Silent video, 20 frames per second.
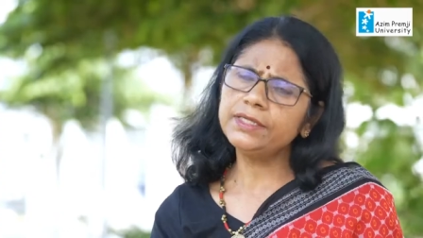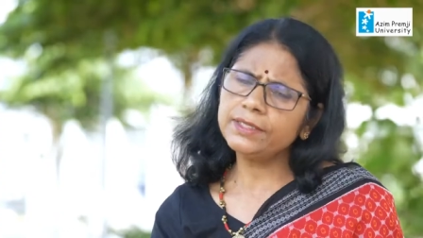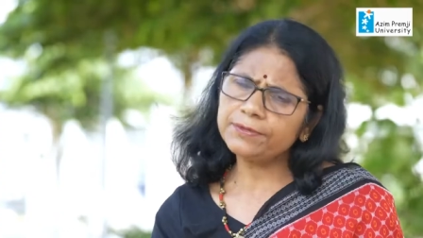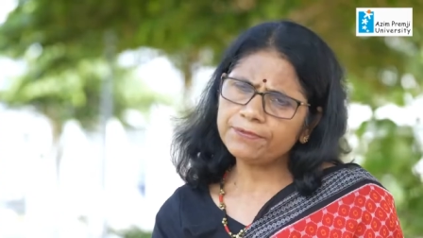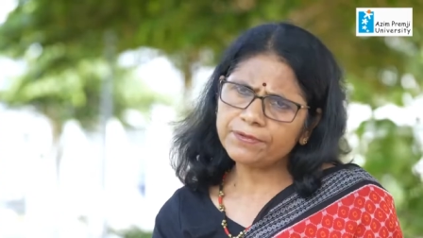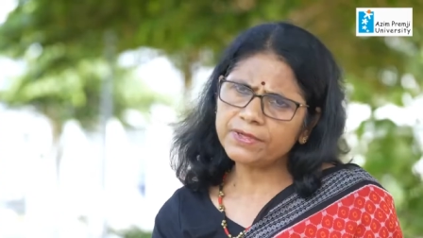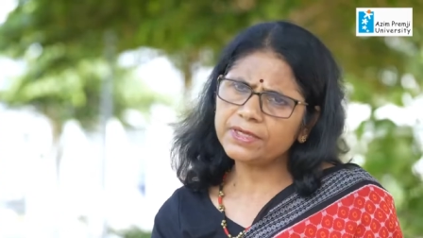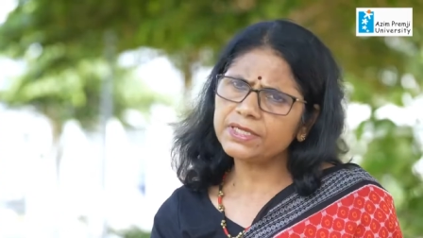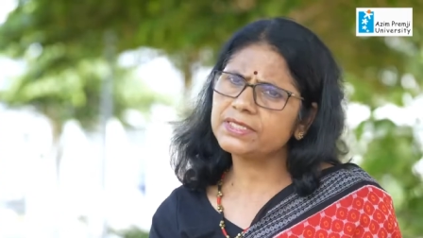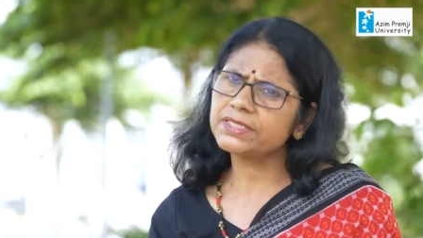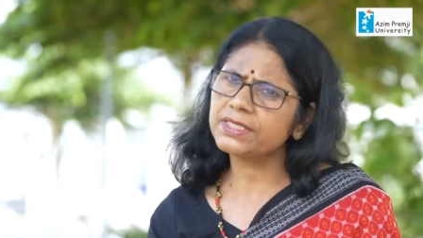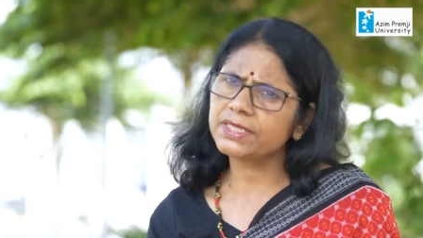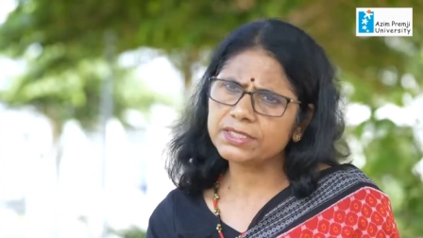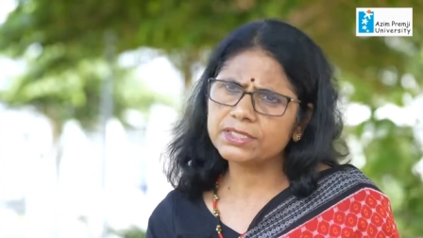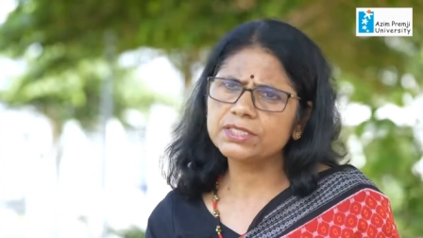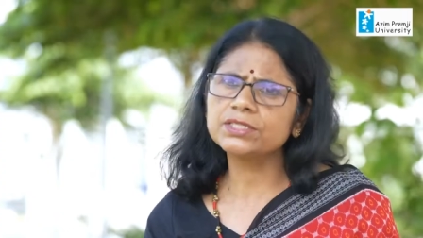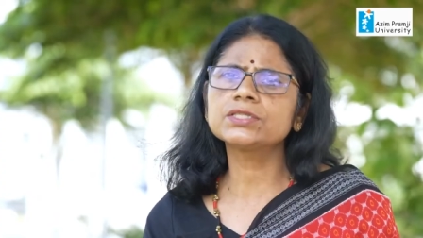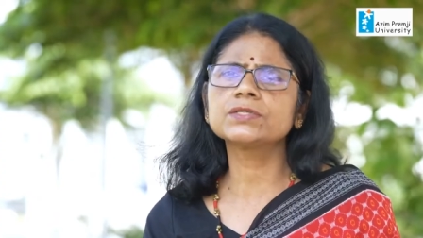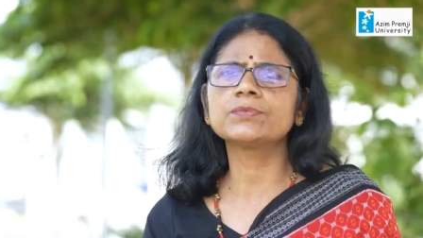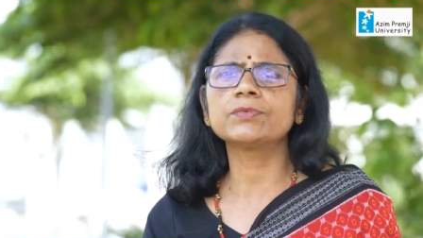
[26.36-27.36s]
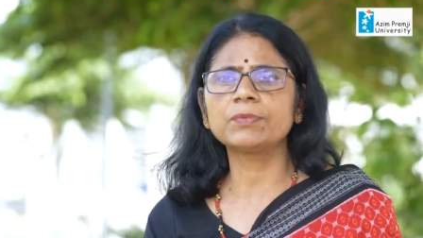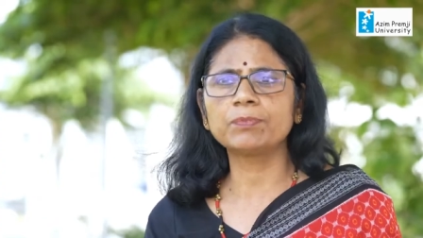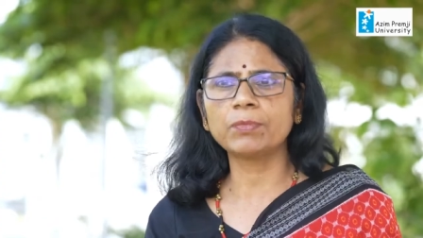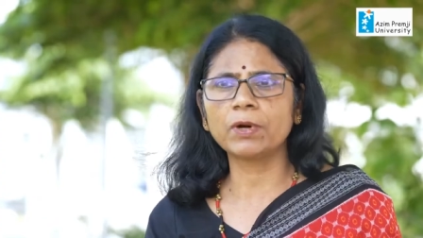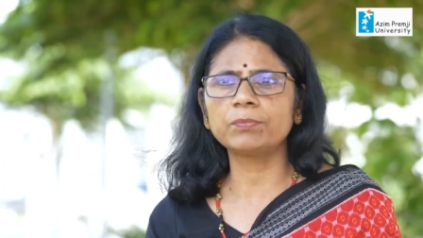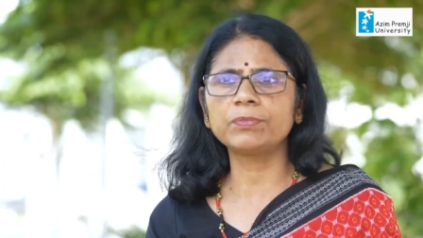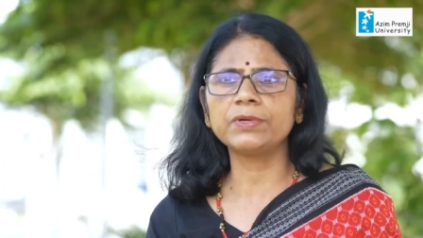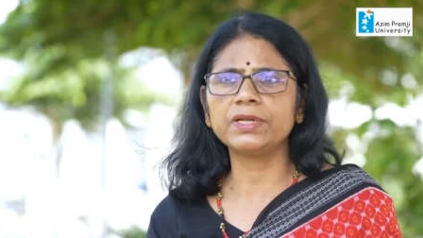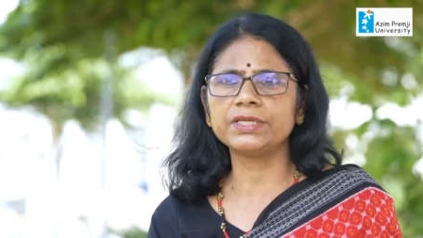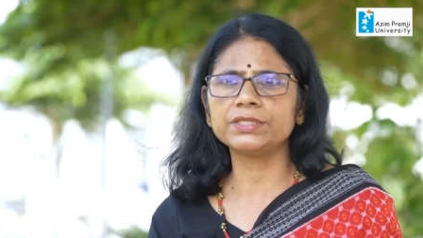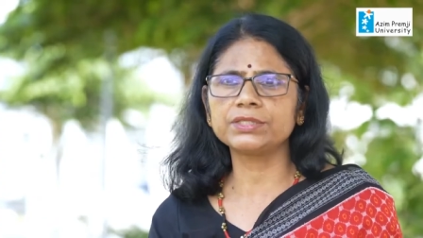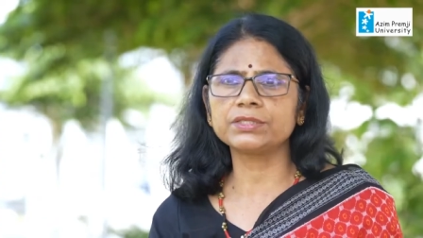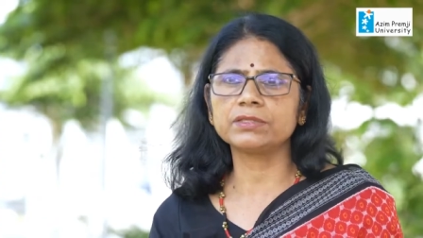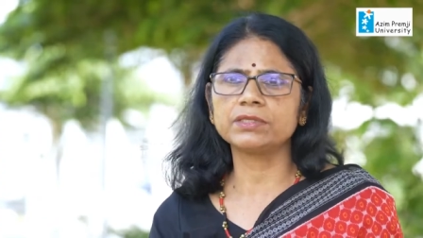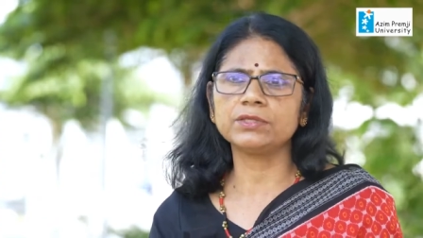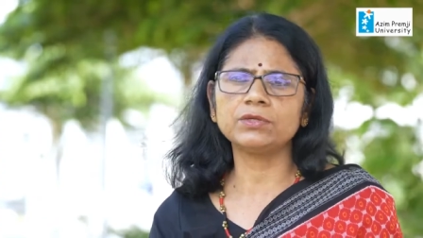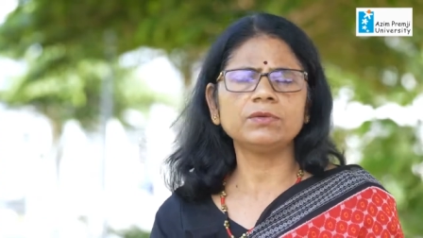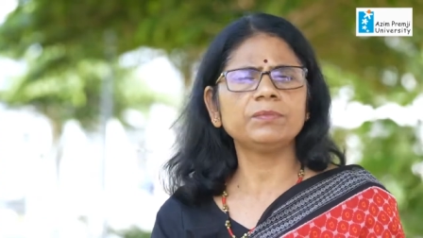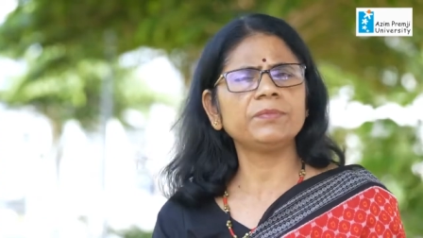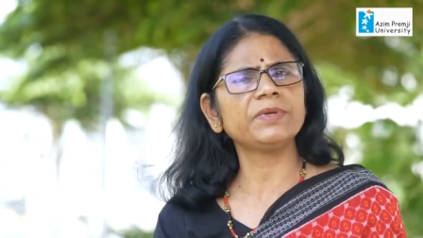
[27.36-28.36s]
different sections of the
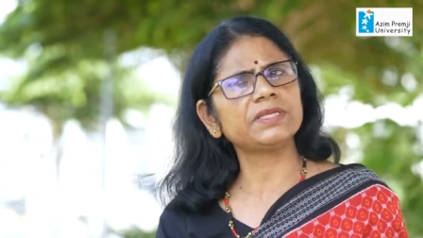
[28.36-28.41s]
population, you know,